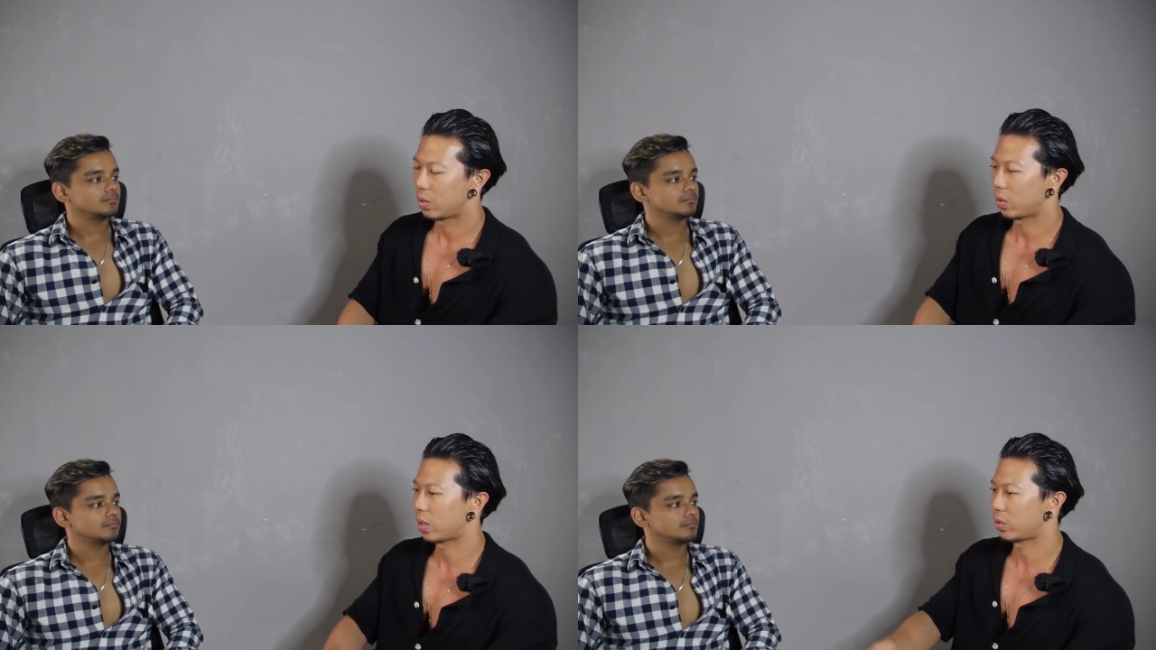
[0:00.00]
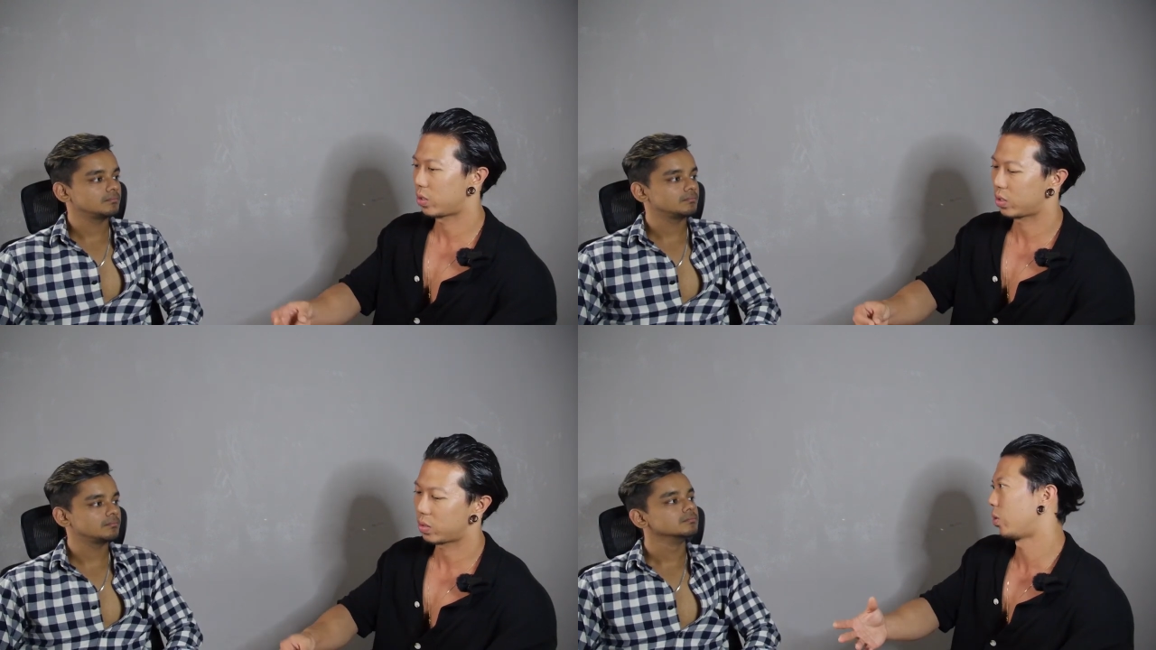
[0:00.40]
Speaker 1: You cannot
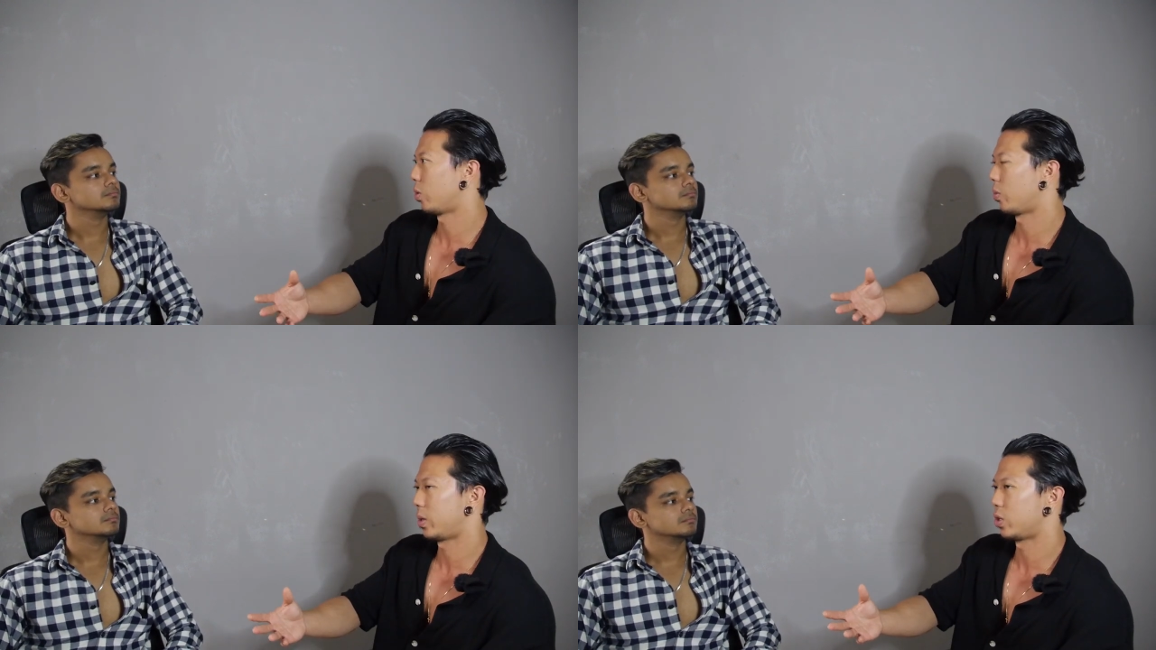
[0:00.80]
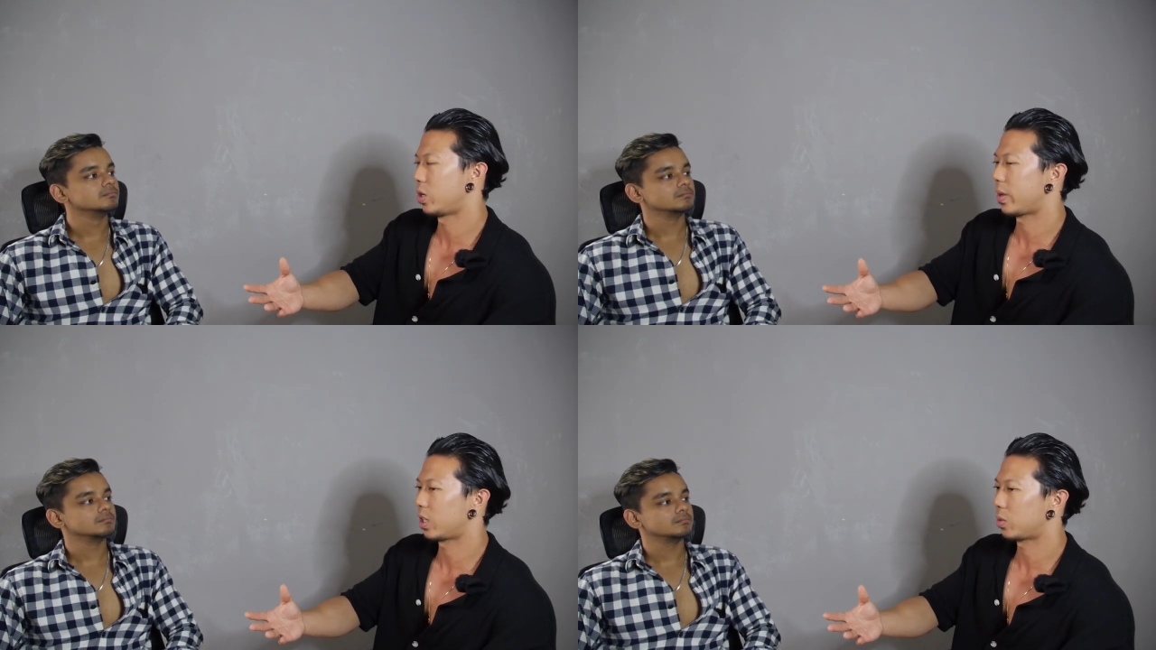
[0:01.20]
just open a
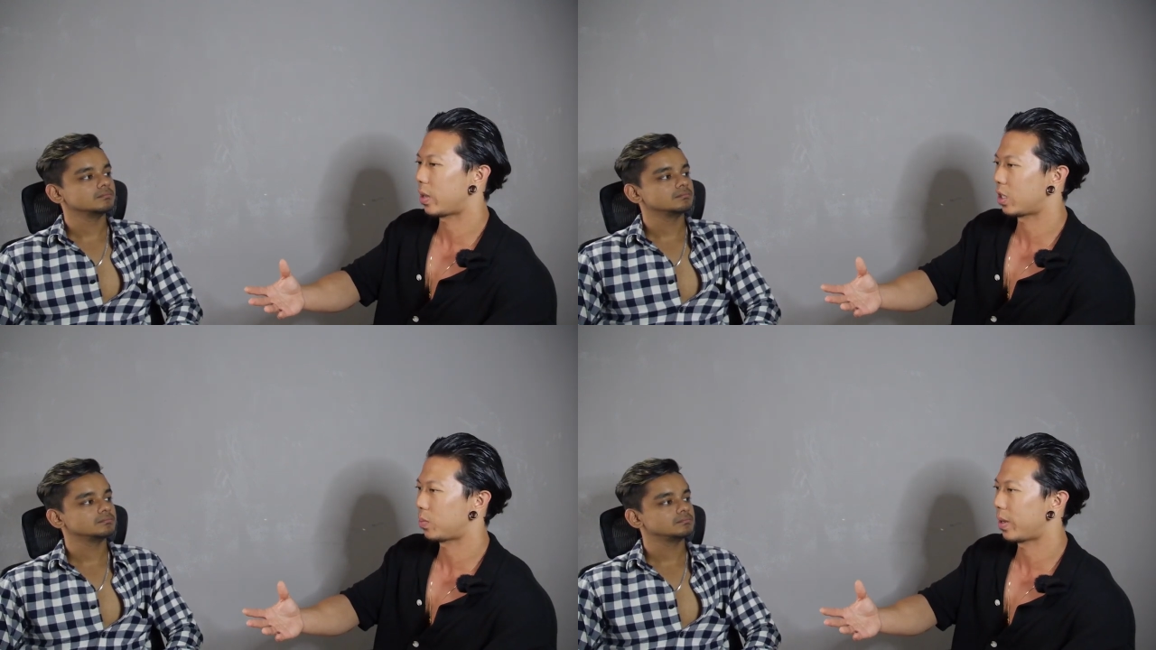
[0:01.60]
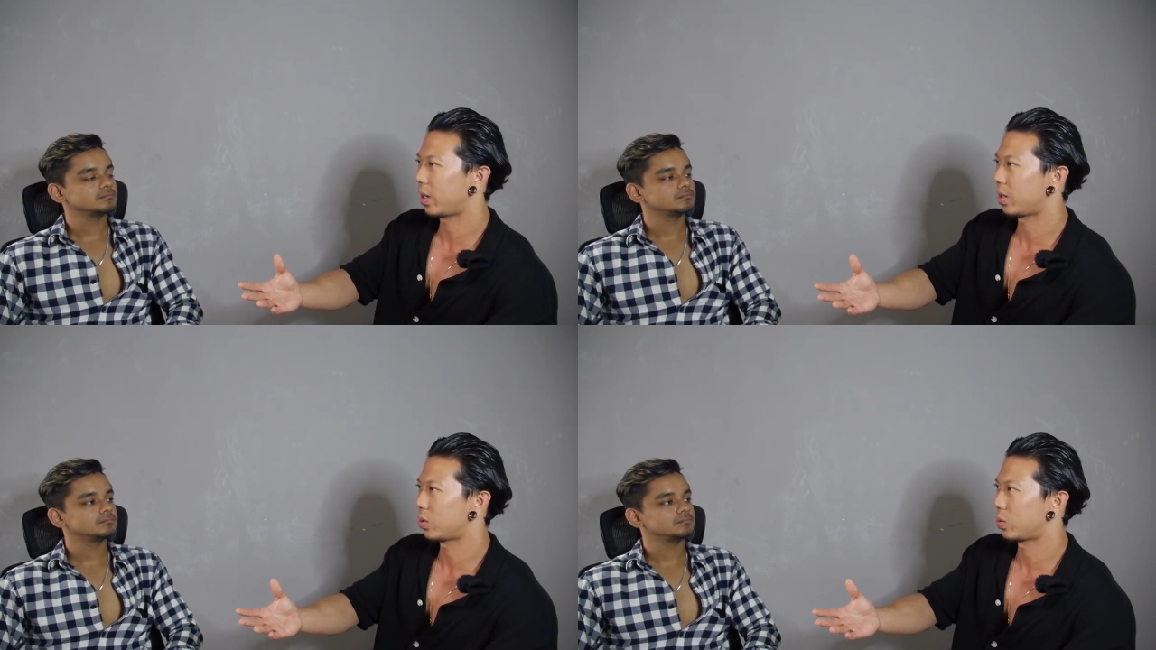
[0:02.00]
gym and expect
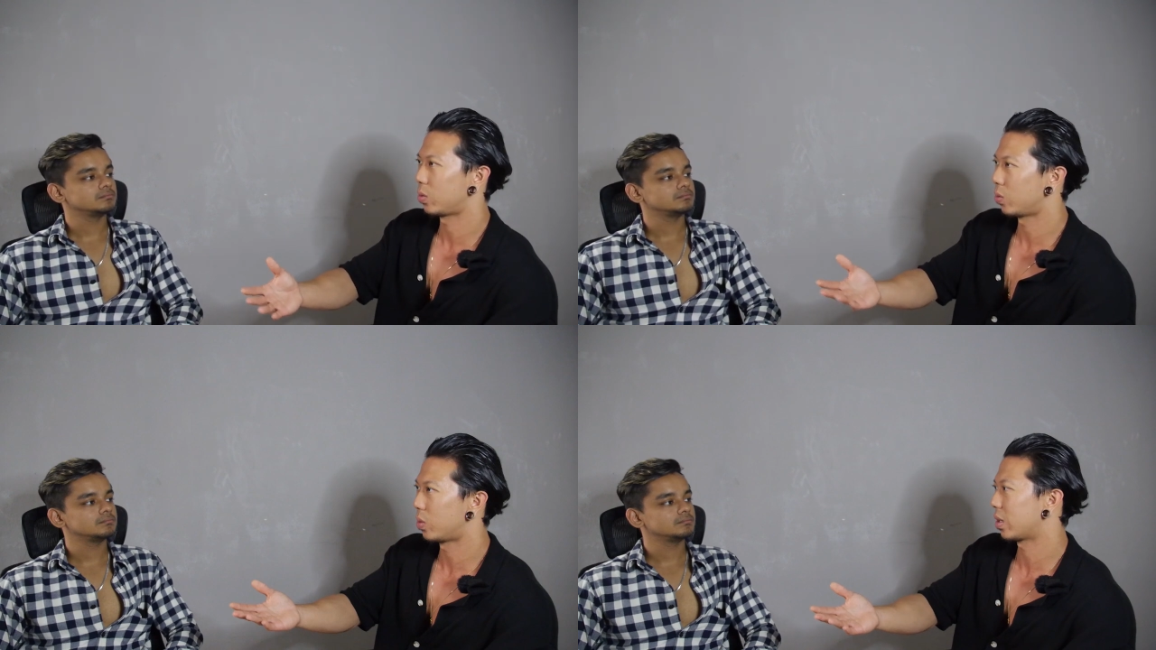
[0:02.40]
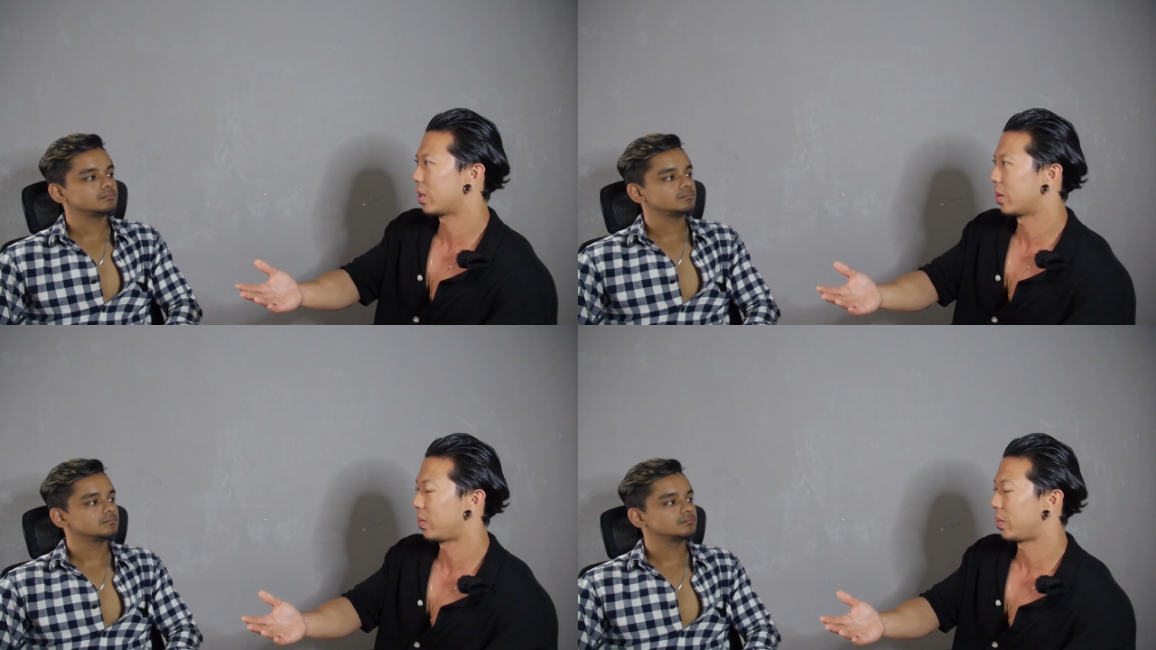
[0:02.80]
it to work,